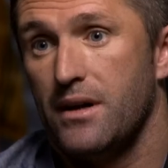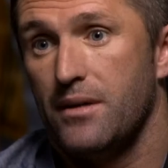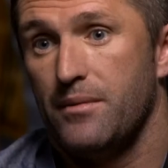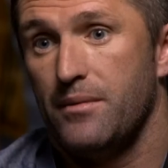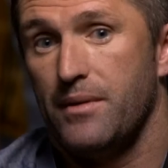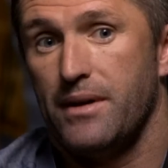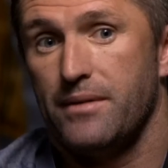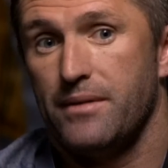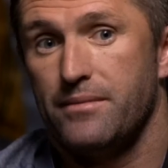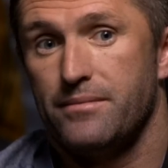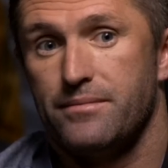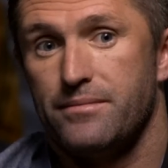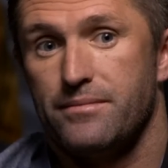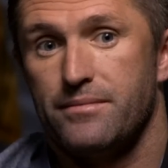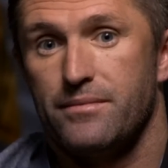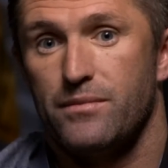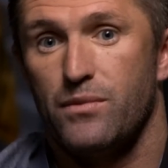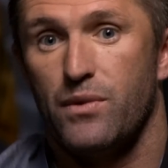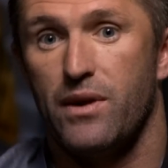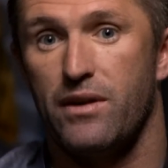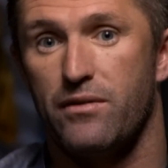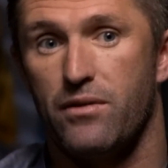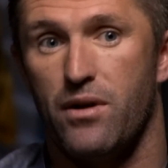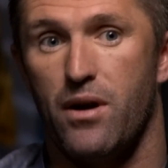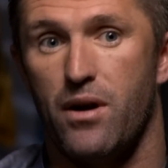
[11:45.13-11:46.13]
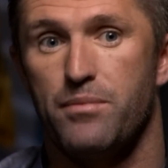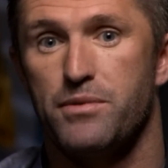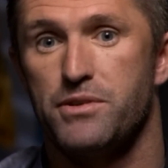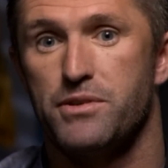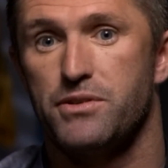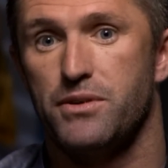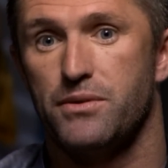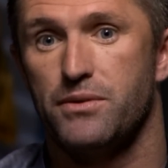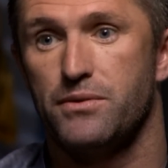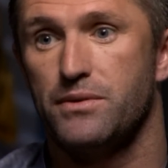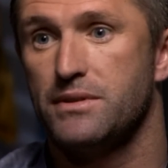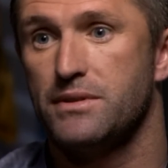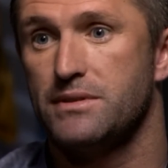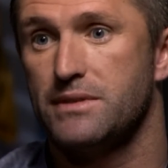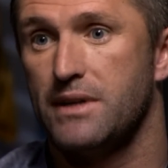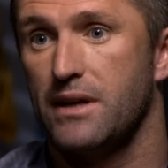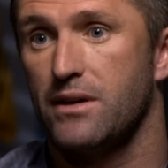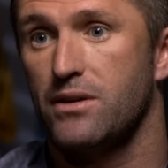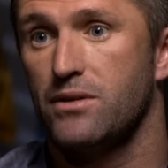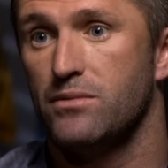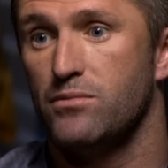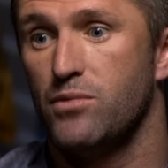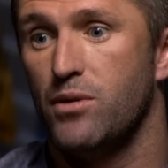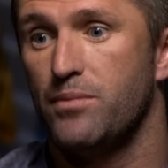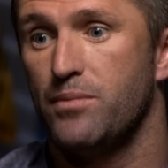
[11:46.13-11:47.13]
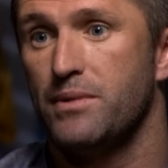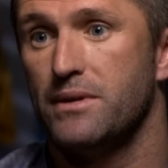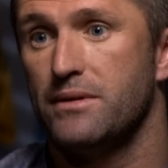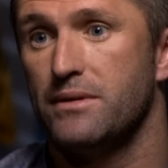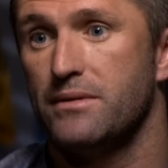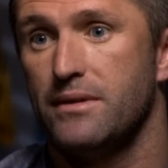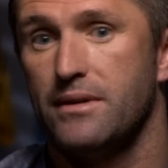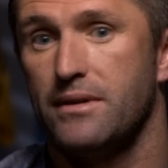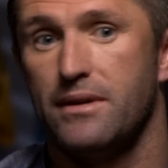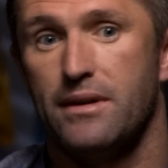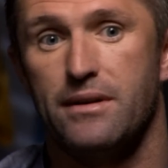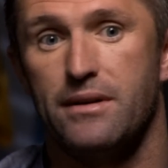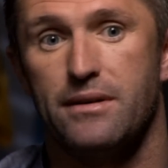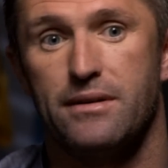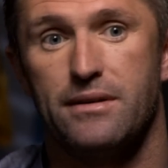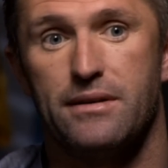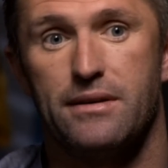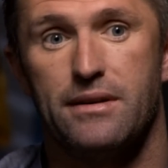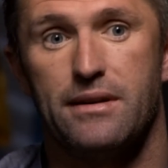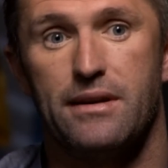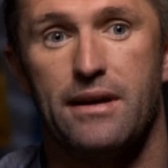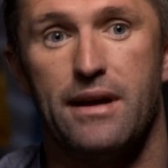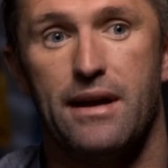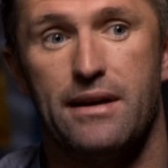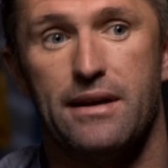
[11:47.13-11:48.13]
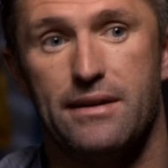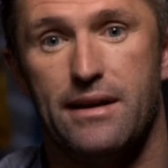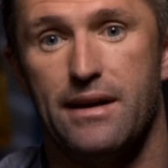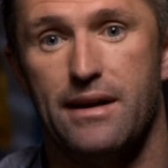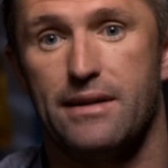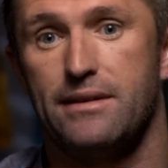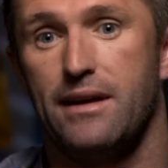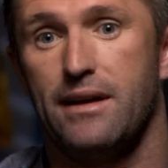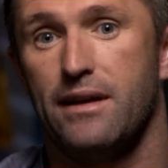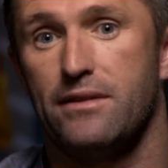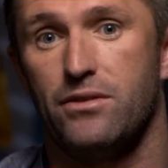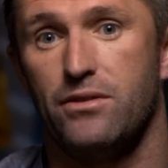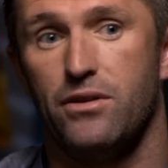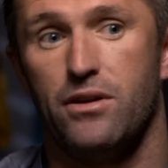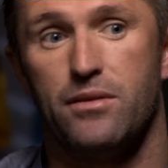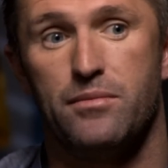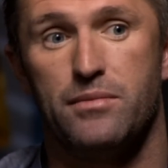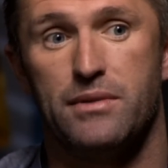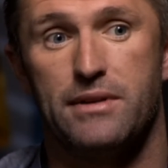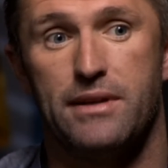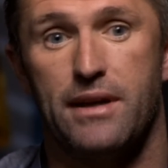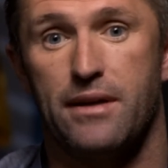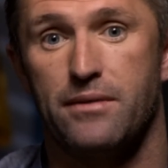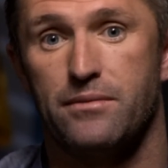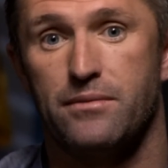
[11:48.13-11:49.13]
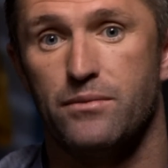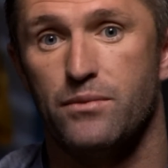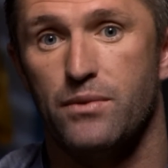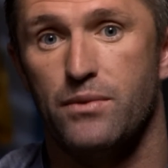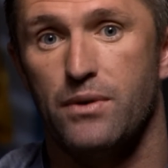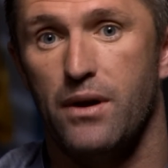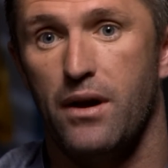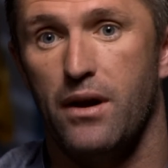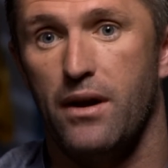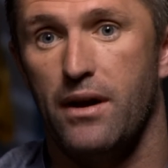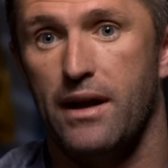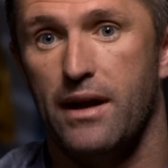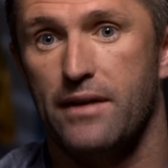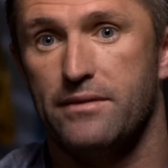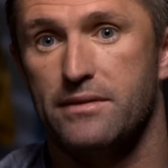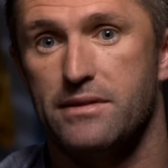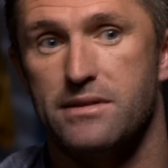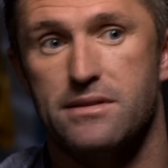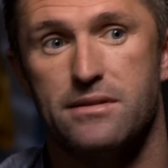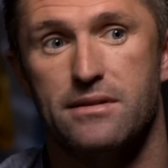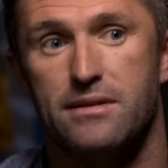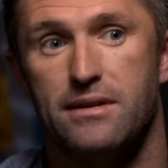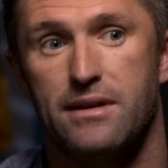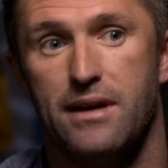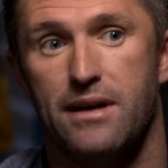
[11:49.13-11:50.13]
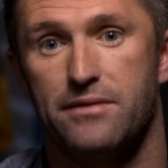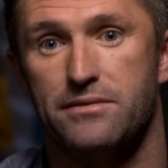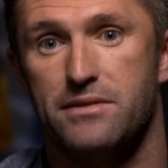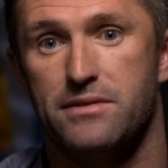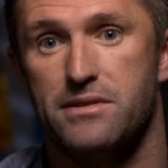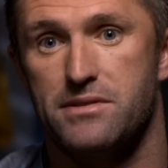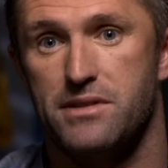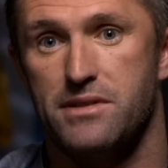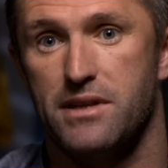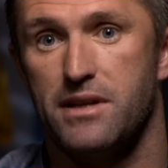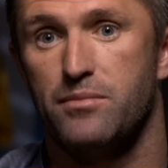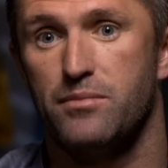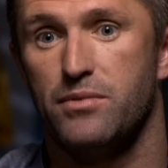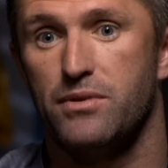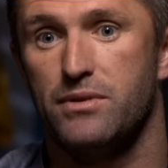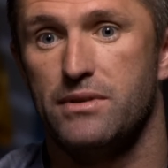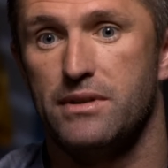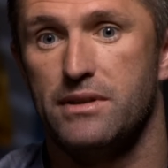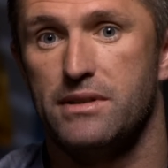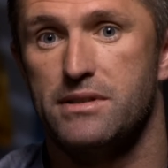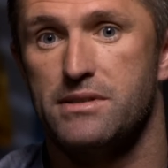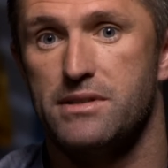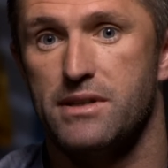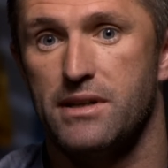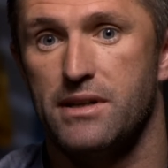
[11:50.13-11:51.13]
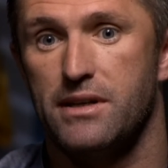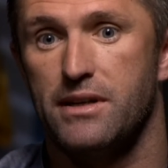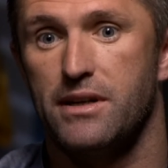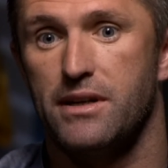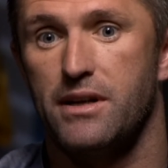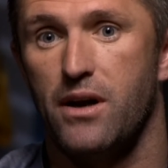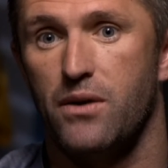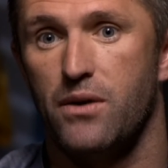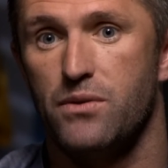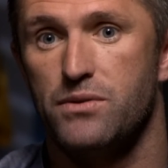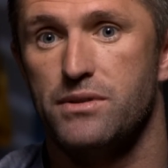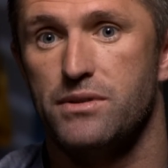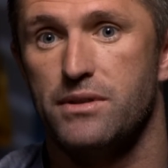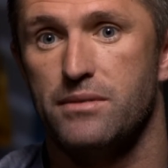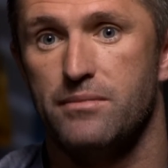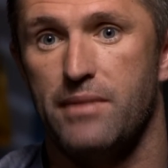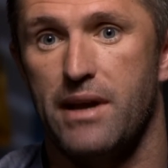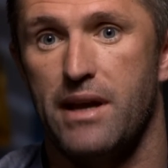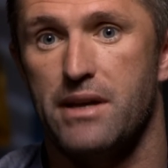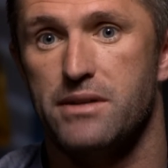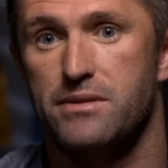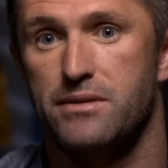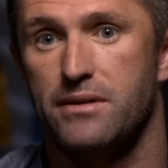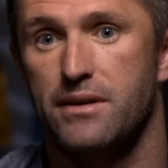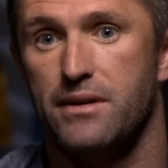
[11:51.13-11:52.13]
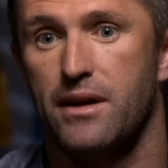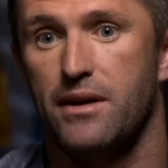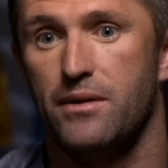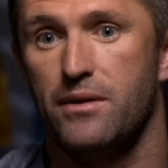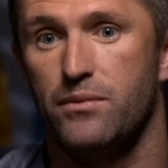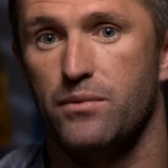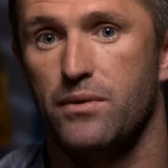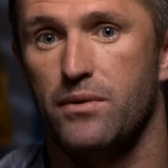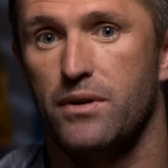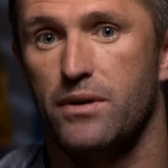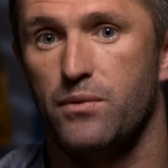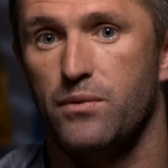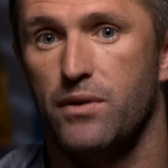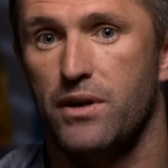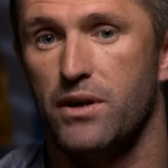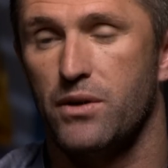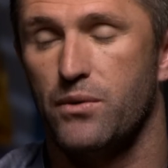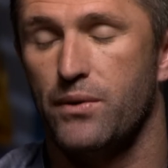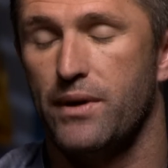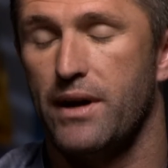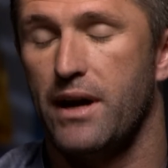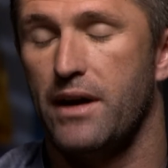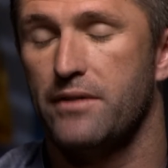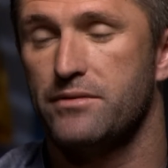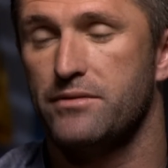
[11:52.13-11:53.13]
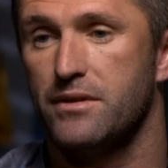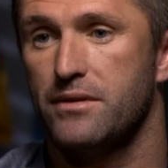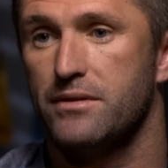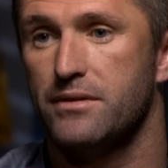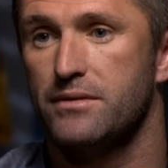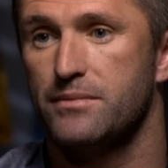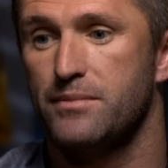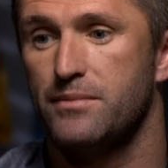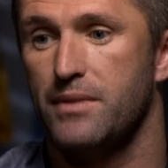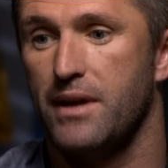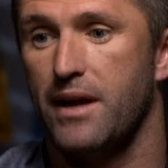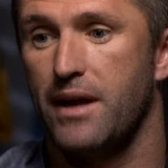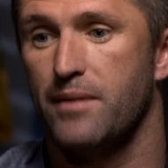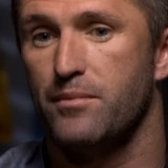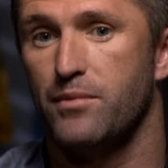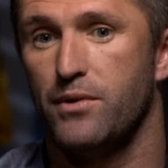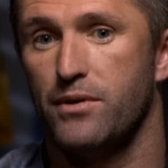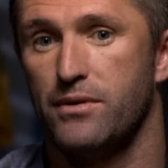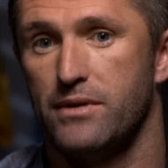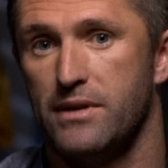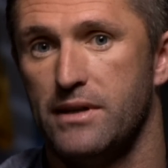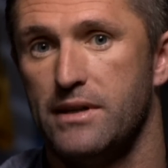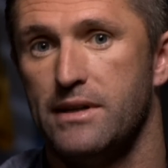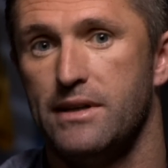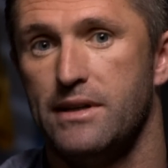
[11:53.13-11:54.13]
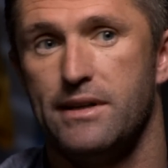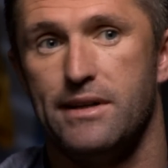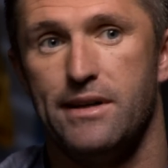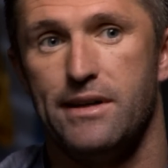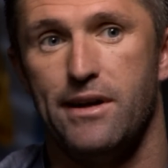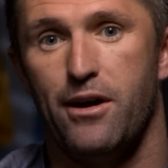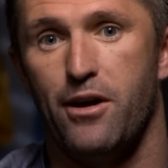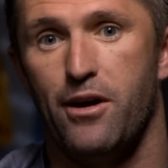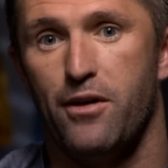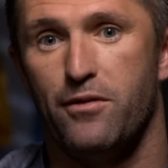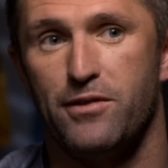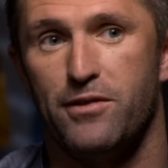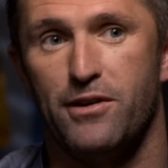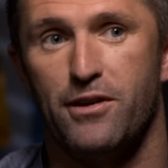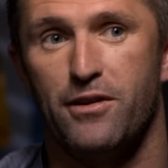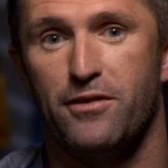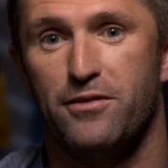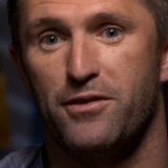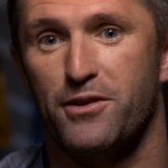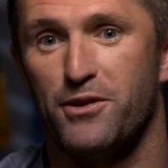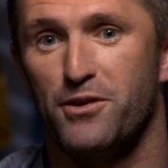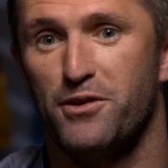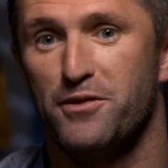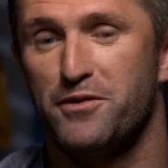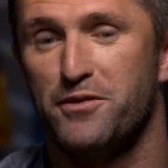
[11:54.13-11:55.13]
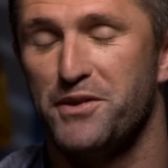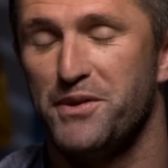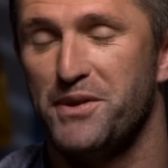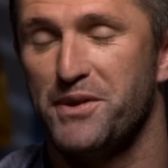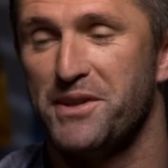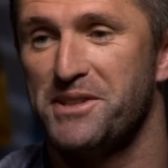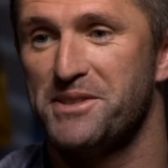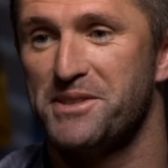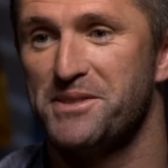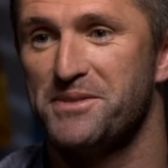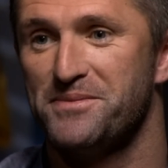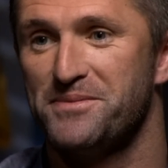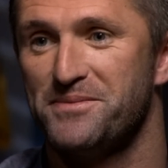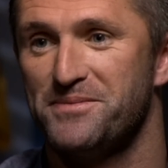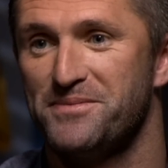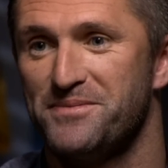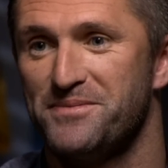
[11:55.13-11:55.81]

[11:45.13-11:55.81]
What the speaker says: I mean, wherever opportunities that come up, and at that time, well, then I'll have to see. But it's certainly coaching and managing that I'd want to go in after playing, but hopefully not for a good few years.